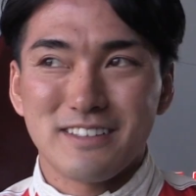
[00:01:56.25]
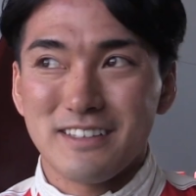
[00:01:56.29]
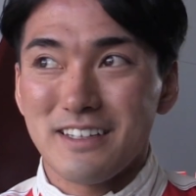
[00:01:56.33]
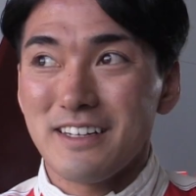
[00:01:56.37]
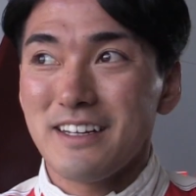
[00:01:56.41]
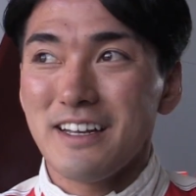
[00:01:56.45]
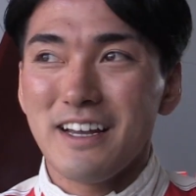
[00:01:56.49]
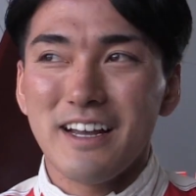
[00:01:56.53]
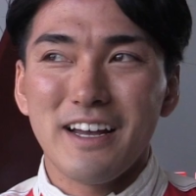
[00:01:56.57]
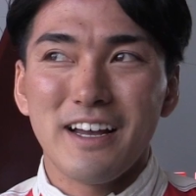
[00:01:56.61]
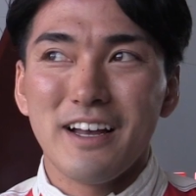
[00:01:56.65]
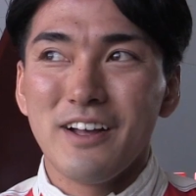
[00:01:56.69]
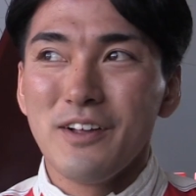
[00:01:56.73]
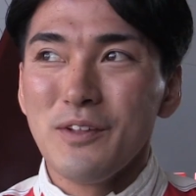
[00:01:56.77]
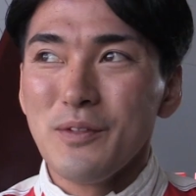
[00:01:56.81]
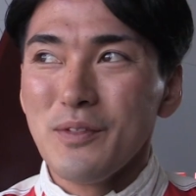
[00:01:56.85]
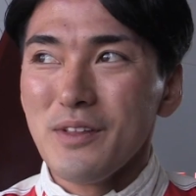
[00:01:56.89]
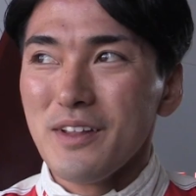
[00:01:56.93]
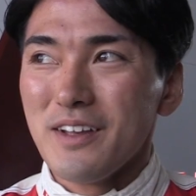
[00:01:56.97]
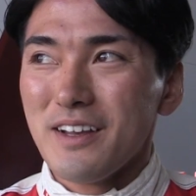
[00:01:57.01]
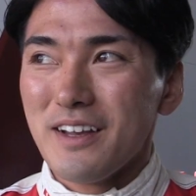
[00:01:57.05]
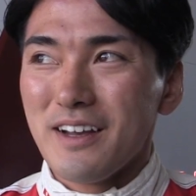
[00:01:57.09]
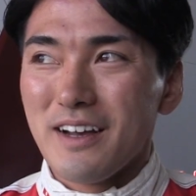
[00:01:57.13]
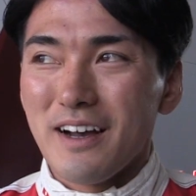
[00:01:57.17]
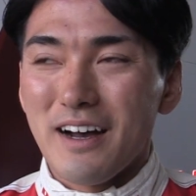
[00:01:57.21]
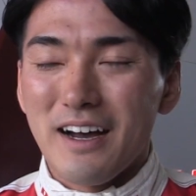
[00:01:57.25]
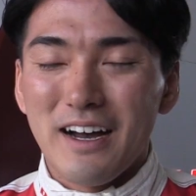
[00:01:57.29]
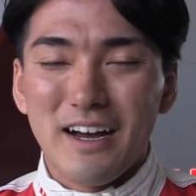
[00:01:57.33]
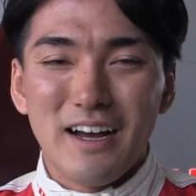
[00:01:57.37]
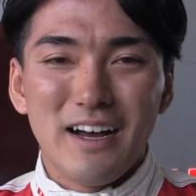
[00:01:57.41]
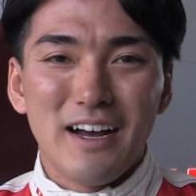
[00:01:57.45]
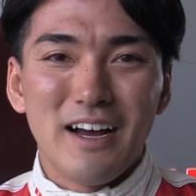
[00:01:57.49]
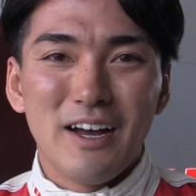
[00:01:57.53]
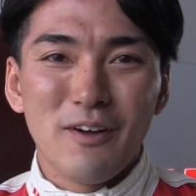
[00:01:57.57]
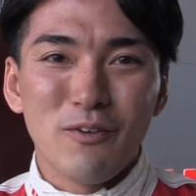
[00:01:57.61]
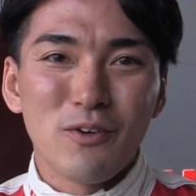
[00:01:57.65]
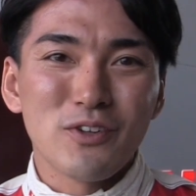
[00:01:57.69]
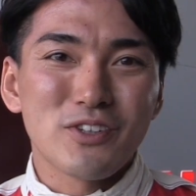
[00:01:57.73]
So yeah,
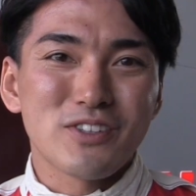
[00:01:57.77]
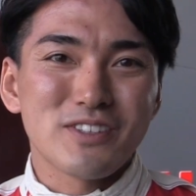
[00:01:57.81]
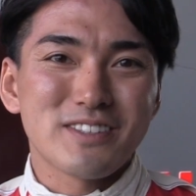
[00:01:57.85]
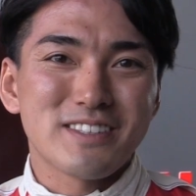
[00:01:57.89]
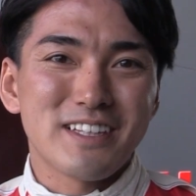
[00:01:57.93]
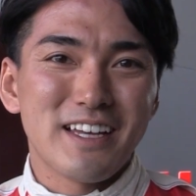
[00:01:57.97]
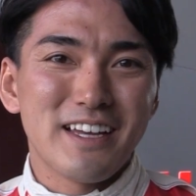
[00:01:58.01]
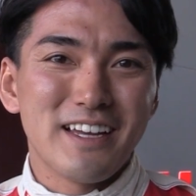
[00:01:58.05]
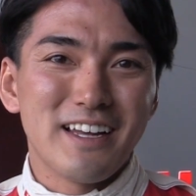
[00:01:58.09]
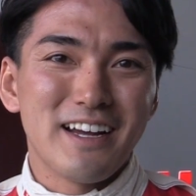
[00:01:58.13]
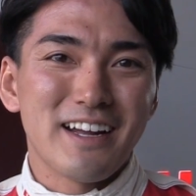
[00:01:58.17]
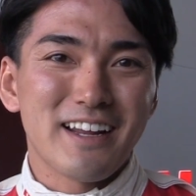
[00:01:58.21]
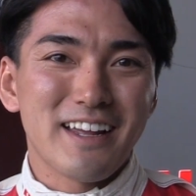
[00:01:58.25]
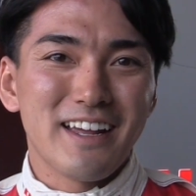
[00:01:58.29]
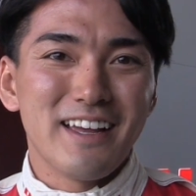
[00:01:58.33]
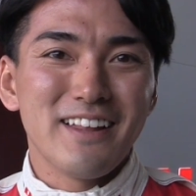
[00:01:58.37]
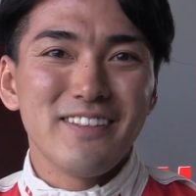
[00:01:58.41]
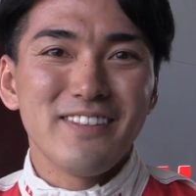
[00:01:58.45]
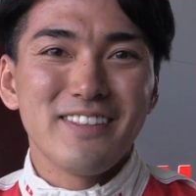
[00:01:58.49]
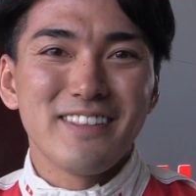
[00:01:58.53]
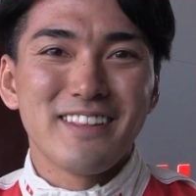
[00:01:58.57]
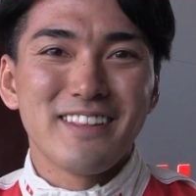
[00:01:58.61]
I want to say again.